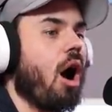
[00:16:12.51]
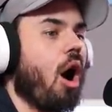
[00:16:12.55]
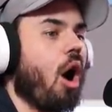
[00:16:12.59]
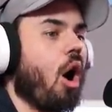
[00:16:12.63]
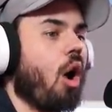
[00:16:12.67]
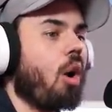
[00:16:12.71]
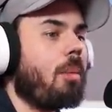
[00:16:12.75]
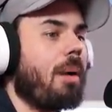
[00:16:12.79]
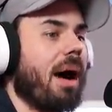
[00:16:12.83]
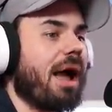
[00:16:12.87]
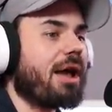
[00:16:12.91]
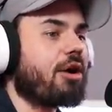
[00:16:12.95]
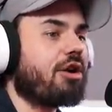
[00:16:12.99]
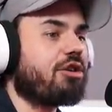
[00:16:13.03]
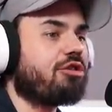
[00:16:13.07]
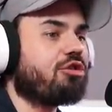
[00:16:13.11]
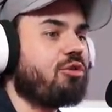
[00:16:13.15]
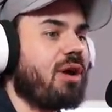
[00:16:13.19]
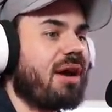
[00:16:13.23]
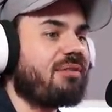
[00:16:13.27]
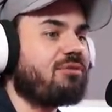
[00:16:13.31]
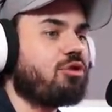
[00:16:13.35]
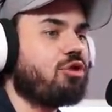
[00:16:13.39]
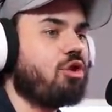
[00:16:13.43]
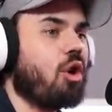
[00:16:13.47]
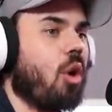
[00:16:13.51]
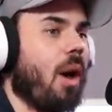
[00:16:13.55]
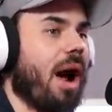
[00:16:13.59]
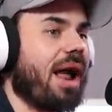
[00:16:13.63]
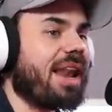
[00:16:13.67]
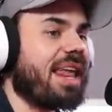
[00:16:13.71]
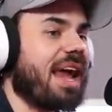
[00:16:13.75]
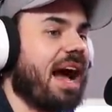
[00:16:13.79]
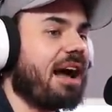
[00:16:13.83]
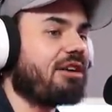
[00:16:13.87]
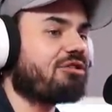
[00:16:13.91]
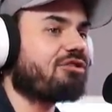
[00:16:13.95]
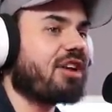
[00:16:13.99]
Oh my goodness, you have no
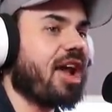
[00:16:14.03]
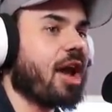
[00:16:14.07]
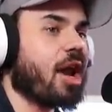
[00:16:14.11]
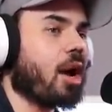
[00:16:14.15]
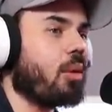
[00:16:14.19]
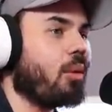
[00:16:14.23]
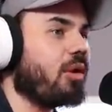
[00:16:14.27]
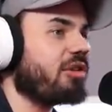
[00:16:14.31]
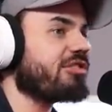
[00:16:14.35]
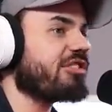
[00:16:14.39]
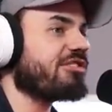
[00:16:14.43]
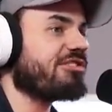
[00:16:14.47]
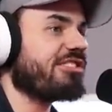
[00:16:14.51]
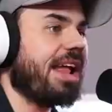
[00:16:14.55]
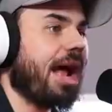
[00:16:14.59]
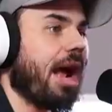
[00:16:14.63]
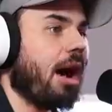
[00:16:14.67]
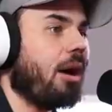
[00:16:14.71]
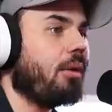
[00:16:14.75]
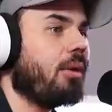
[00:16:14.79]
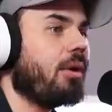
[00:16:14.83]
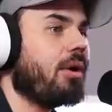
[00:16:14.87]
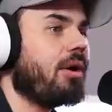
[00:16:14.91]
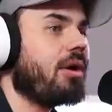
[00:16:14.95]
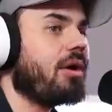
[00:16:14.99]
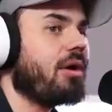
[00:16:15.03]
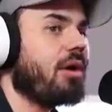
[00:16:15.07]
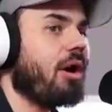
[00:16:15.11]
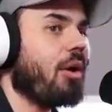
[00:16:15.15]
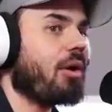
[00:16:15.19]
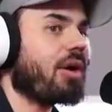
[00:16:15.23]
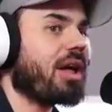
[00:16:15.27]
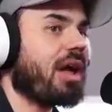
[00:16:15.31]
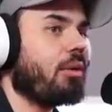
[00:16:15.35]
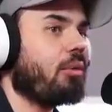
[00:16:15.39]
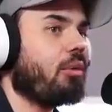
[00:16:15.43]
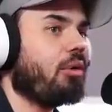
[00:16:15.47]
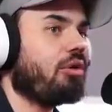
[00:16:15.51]
idea how scared I was just now.
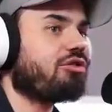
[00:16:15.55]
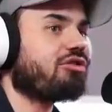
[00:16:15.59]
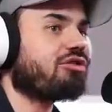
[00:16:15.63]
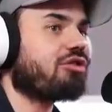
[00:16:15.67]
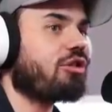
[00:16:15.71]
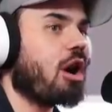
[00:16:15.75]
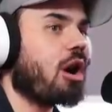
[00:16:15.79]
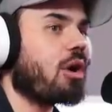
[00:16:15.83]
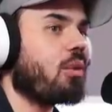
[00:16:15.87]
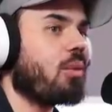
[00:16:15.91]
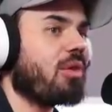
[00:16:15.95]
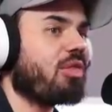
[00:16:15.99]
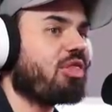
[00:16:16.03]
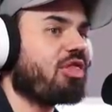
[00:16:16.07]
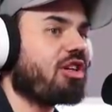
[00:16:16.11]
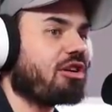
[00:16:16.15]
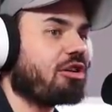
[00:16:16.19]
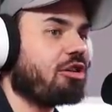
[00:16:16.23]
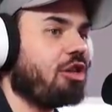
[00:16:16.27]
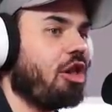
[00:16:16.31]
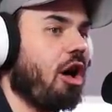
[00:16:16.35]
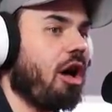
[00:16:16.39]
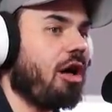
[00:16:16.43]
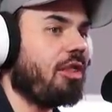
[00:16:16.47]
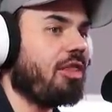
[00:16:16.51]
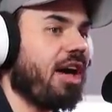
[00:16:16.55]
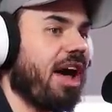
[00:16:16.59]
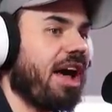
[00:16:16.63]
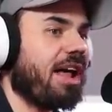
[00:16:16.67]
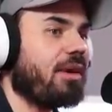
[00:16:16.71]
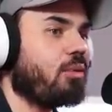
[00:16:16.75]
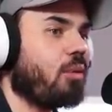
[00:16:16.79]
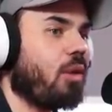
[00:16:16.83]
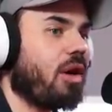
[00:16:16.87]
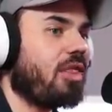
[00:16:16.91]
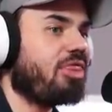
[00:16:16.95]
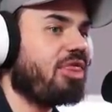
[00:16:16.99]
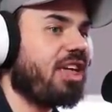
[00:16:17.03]
Okay, we'll start with the claw
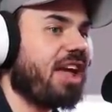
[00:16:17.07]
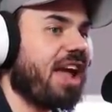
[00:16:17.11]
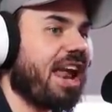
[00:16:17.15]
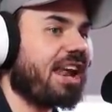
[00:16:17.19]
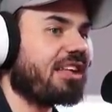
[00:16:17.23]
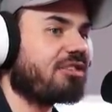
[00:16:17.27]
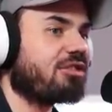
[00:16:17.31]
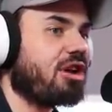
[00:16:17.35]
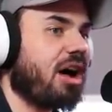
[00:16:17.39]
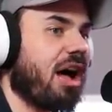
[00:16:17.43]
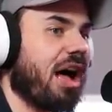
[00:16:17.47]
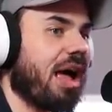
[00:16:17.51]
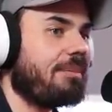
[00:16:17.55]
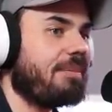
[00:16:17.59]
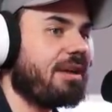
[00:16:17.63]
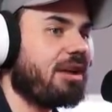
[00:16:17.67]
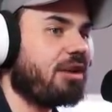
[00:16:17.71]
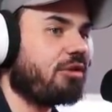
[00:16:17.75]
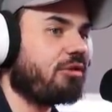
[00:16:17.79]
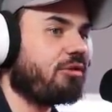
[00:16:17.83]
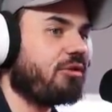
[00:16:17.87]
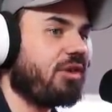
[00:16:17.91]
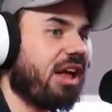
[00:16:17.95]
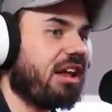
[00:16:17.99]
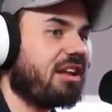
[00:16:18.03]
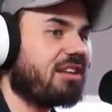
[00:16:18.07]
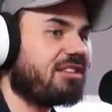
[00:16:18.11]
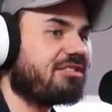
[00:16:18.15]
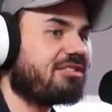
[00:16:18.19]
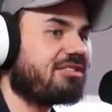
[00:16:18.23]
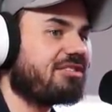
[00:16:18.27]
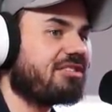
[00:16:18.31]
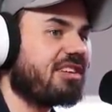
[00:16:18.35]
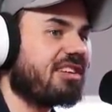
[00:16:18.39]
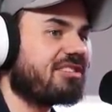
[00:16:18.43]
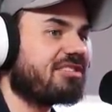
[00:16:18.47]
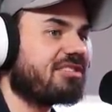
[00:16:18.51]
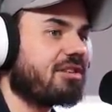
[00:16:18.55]
then. One thing at a time here,
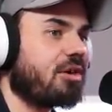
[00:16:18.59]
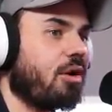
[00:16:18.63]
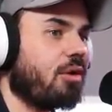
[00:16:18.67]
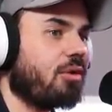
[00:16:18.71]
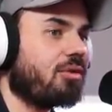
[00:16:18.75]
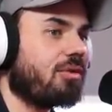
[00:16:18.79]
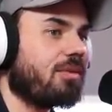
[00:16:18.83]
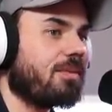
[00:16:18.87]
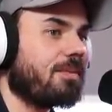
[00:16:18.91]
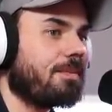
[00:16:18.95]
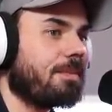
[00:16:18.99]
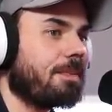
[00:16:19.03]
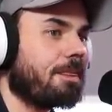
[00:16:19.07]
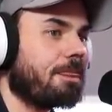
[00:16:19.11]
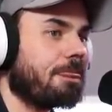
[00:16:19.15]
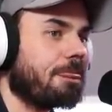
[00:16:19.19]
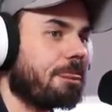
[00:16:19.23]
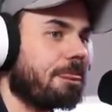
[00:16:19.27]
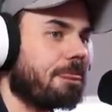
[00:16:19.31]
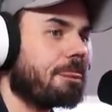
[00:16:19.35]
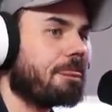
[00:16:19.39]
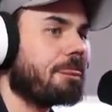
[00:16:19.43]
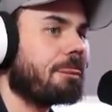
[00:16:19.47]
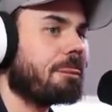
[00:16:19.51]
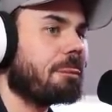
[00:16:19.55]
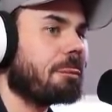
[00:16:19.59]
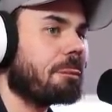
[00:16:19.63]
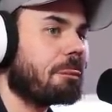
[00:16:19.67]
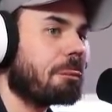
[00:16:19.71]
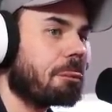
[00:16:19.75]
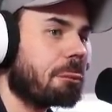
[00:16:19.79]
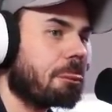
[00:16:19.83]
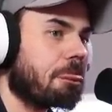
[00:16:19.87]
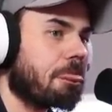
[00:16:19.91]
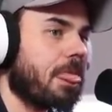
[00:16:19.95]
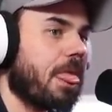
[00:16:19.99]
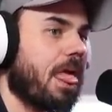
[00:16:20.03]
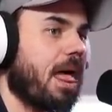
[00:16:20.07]
fellas. Let's go.
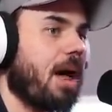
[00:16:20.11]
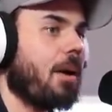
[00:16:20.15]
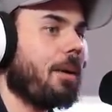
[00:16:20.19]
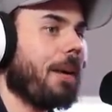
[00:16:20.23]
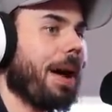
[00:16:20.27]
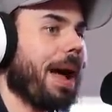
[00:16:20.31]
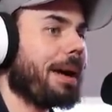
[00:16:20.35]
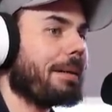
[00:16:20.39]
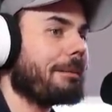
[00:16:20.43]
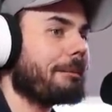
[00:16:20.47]
Okay.